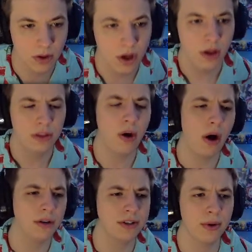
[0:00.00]
Though
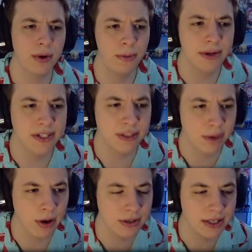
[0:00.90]
also, it would be
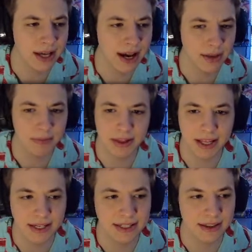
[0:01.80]
smart to kind of
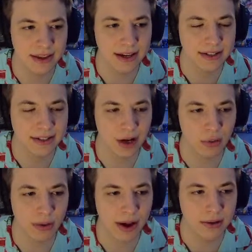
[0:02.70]
place things
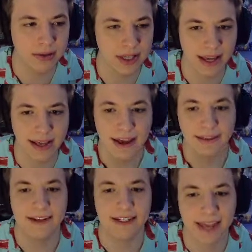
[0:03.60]
around, like,
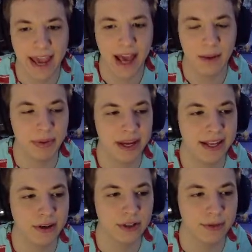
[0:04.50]
this camp, it
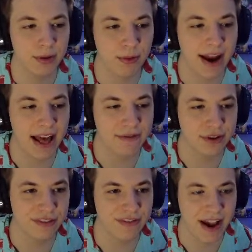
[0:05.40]
heals me right
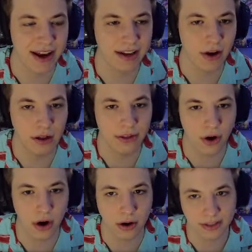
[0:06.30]
after fighting all of the
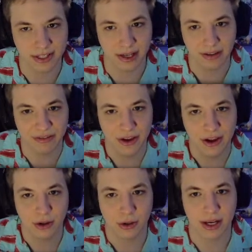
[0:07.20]
hard stuff.
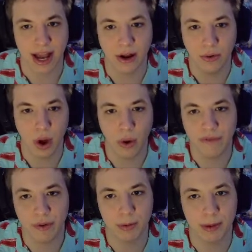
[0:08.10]
So, like, I don't know if
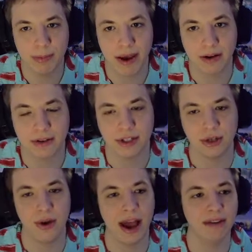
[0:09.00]
it would be better
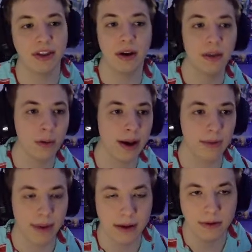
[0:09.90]
to have it the other way
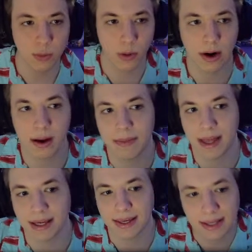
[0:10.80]
around, where I'm,
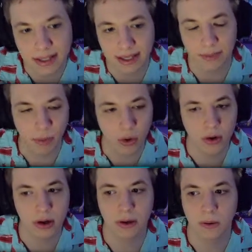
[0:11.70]
like, healing
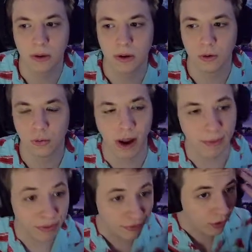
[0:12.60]
more right before a